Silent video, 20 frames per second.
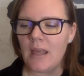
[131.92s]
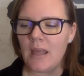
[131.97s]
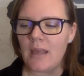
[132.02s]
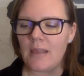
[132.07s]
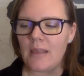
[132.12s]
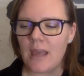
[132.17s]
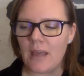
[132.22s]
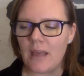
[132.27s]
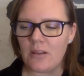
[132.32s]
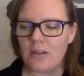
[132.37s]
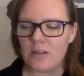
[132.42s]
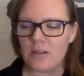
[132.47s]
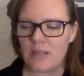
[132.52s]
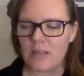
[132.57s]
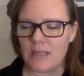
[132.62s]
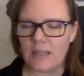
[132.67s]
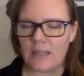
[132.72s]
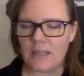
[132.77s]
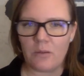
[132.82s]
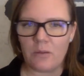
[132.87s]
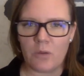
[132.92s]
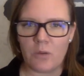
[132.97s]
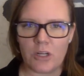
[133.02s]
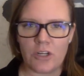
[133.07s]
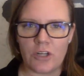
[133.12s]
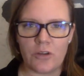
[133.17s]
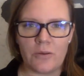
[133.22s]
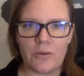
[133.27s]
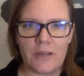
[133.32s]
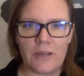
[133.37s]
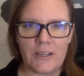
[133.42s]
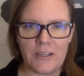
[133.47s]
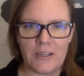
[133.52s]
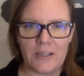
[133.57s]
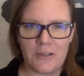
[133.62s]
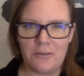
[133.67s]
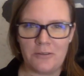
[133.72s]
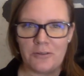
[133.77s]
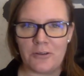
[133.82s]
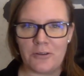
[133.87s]
The other thing that I want
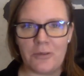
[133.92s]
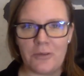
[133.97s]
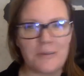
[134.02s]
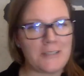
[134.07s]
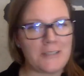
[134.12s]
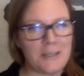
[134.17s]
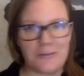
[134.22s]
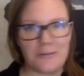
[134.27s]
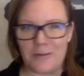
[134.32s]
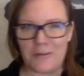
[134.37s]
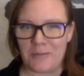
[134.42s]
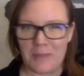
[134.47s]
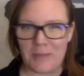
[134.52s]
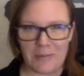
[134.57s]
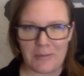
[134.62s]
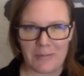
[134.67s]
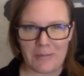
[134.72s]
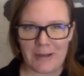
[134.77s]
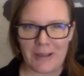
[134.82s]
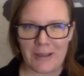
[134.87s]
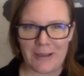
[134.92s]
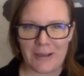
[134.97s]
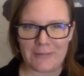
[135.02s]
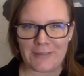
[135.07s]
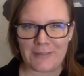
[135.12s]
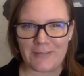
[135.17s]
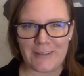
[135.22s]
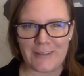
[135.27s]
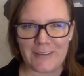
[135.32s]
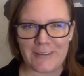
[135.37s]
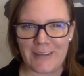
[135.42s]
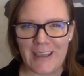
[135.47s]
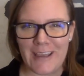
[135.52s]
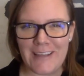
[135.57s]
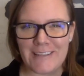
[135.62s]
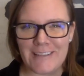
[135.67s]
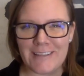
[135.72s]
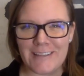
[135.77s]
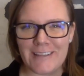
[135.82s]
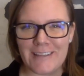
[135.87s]
you to know is I do not make money off of it.
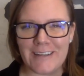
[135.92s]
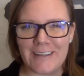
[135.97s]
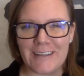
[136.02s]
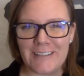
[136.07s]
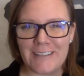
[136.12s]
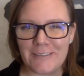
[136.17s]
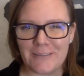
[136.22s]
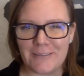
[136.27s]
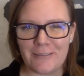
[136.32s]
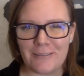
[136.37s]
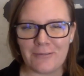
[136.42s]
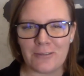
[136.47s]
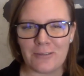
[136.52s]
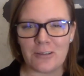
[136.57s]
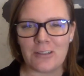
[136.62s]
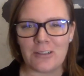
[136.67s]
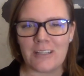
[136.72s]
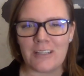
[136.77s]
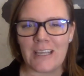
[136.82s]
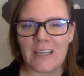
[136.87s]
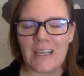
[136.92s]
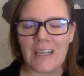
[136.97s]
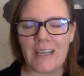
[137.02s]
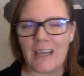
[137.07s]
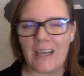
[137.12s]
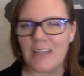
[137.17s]
Okay. So there is a referral link.